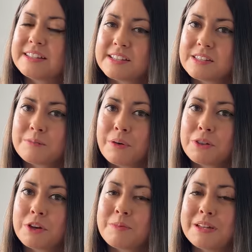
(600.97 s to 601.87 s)
it doesn't
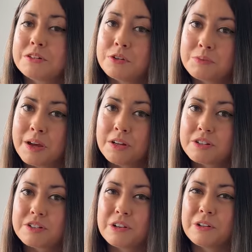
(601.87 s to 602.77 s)
bother me too
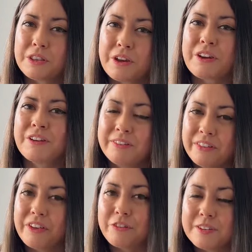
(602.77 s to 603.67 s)
much, although
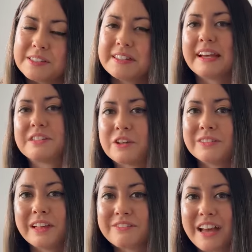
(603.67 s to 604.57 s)
obviously I don't
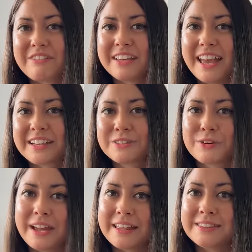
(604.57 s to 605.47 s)
love having
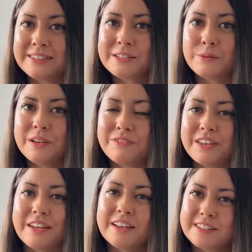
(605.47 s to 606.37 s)
extra ends to weave
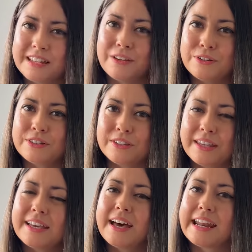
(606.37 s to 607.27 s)
in because I
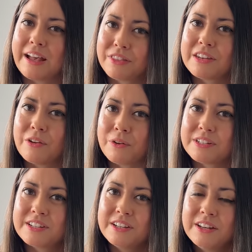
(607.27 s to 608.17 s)
usually cut out the
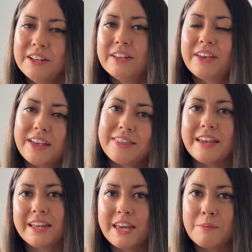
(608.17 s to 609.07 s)
knot and
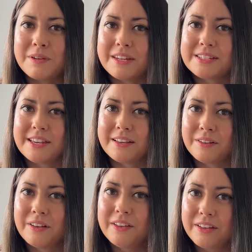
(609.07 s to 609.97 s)
then keep knitting
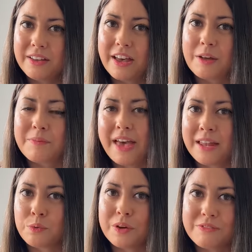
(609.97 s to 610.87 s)
um,
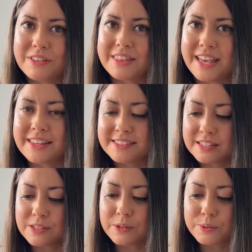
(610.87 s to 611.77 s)
and weave in the ends
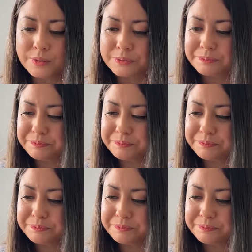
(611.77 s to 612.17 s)
as usual.